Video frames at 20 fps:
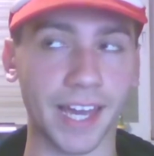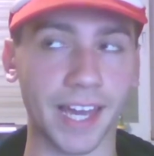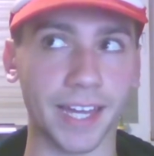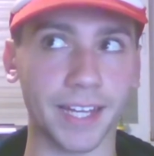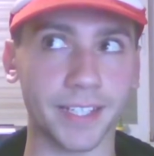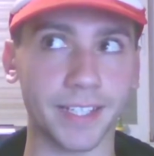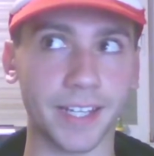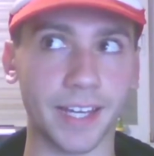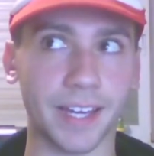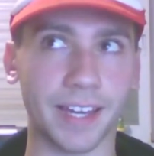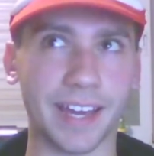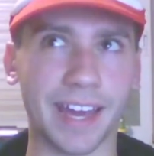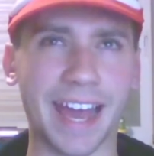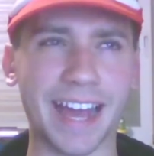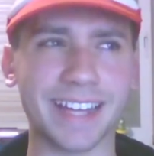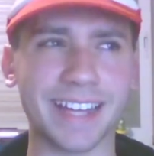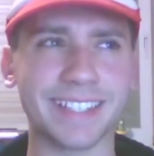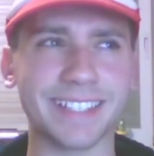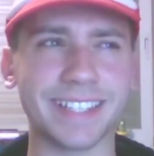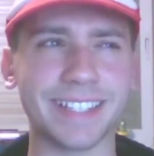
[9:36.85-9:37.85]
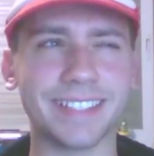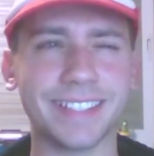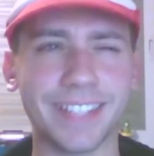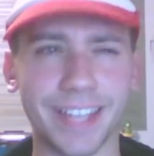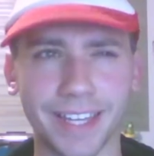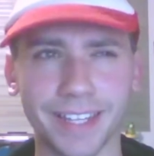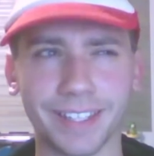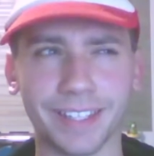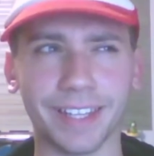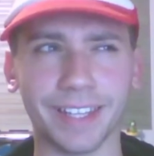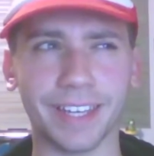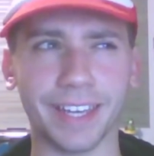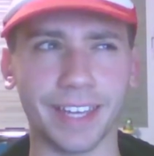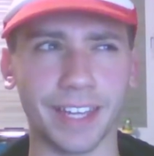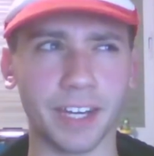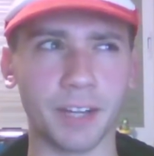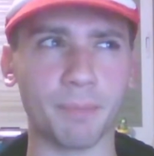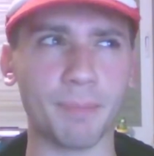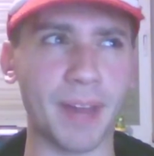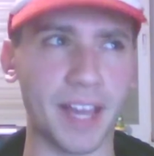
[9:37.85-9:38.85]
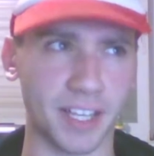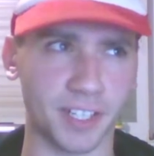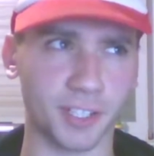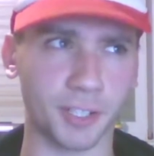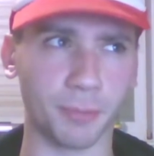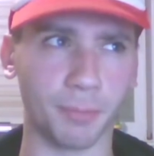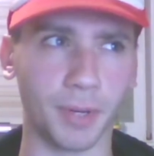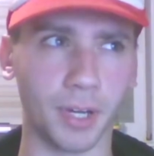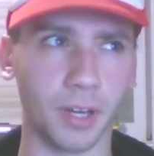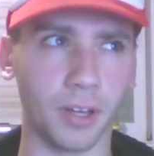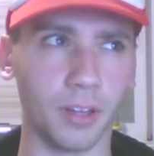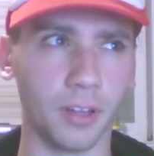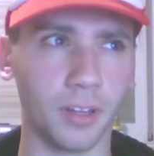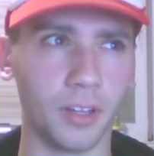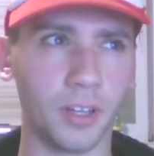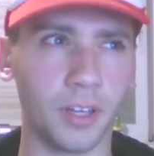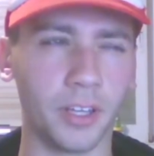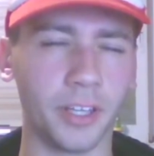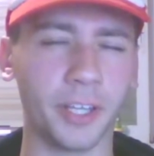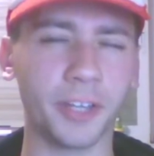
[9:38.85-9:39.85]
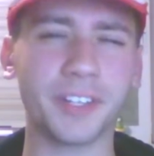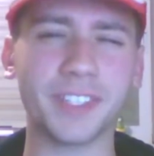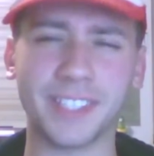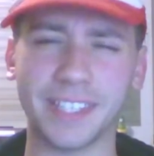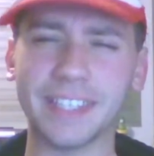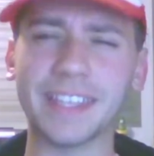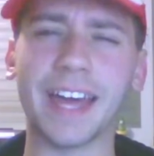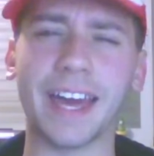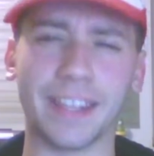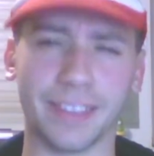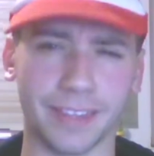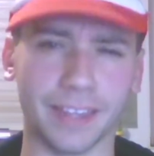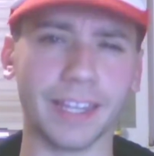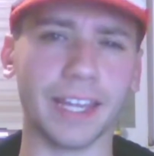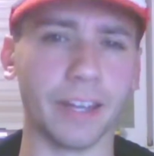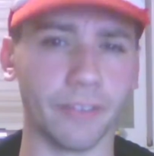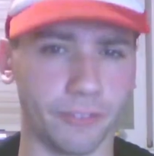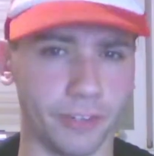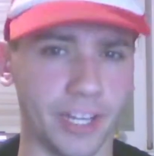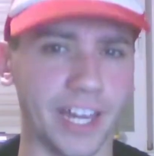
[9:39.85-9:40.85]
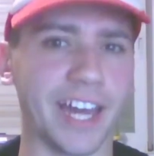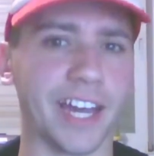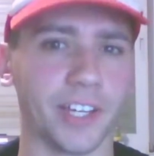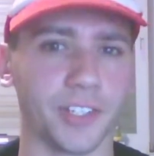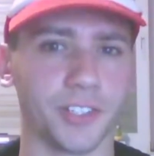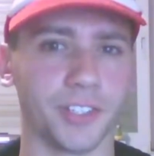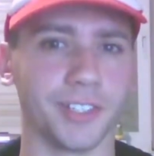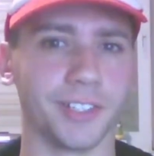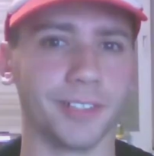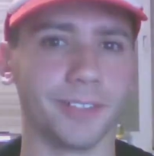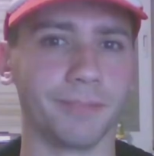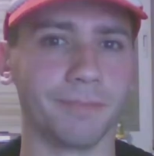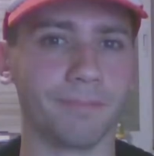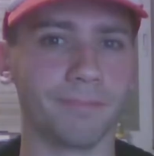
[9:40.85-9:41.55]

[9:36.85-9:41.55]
and accidentally in a Master Ball. You can see that in the live reaction.